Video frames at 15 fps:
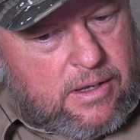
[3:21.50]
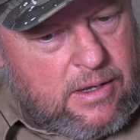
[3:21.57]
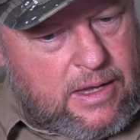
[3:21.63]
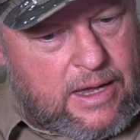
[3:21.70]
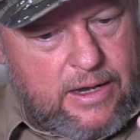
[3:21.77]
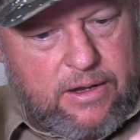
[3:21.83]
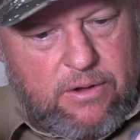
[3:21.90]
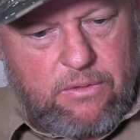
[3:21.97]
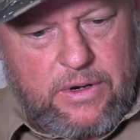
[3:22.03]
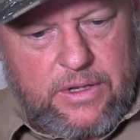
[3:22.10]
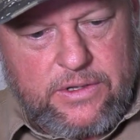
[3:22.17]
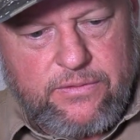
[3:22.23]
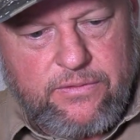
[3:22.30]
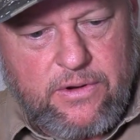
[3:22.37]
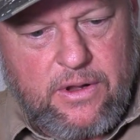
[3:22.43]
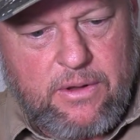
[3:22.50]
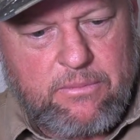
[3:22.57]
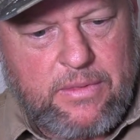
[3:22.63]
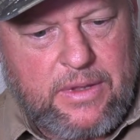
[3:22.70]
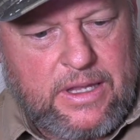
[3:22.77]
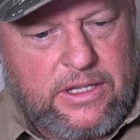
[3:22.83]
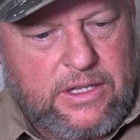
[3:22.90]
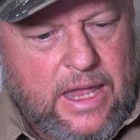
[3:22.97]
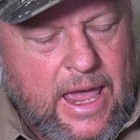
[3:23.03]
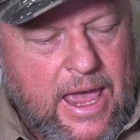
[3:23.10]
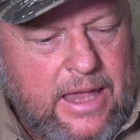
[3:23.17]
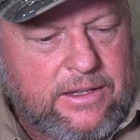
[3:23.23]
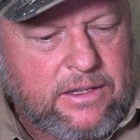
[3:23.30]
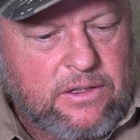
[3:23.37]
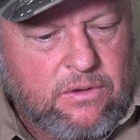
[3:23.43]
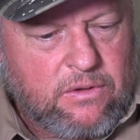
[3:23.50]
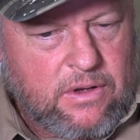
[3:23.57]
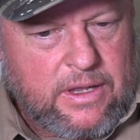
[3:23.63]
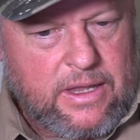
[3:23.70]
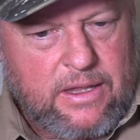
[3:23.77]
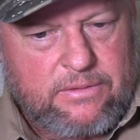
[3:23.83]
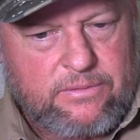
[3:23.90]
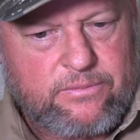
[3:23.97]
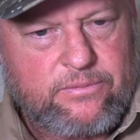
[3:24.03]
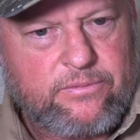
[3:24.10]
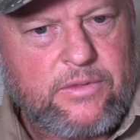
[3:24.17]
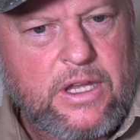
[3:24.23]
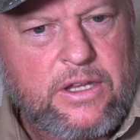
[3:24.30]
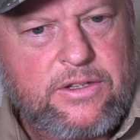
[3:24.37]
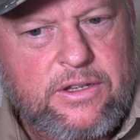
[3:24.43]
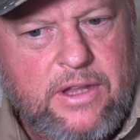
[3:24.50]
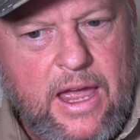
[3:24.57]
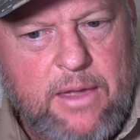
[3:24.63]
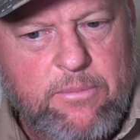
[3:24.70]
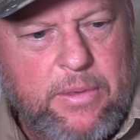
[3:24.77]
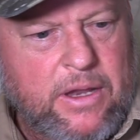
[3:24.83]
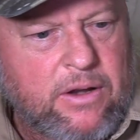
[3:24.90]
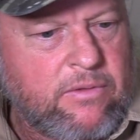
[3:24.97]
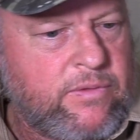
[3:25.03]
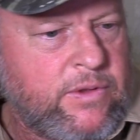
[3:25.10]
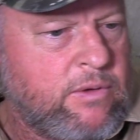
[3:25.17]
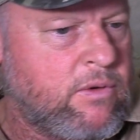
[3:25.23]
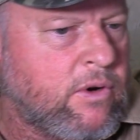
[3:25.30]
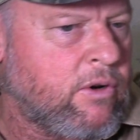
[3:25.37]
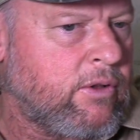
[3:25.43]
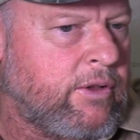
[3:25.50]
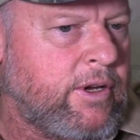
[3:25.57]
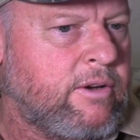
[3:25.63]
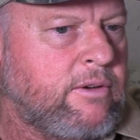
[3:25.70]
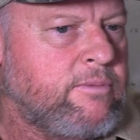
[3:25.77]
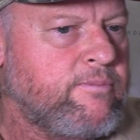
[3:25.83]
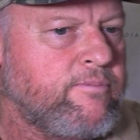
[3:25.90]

I know what it's from. I had to do a Skype interview earlier.